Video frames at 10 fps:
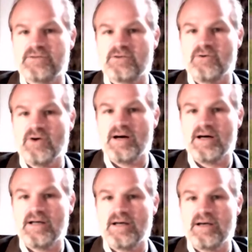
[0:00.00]
to
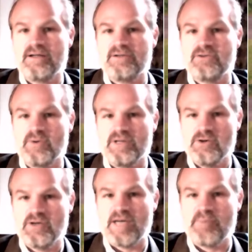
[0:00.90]
a
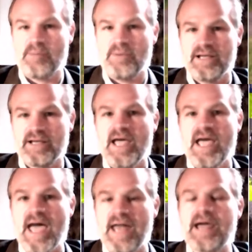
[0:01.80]
UK public.
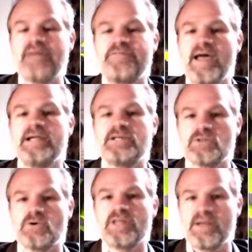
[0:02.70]
And I'm fairly
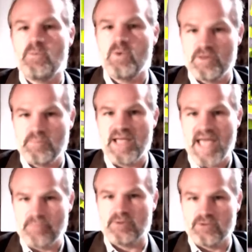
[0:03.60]
sure that it would be
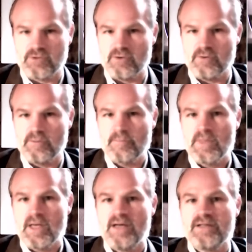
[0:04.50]
able to.
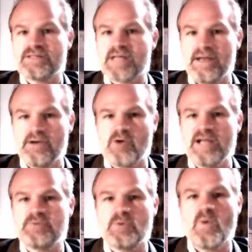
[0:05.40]
an
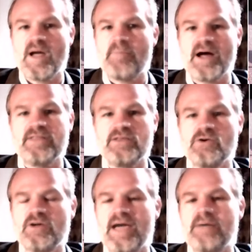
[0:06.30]
arrangement whereby
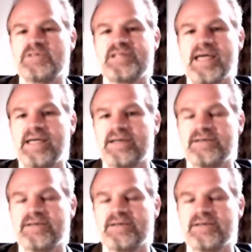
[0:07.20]
the UK was taking,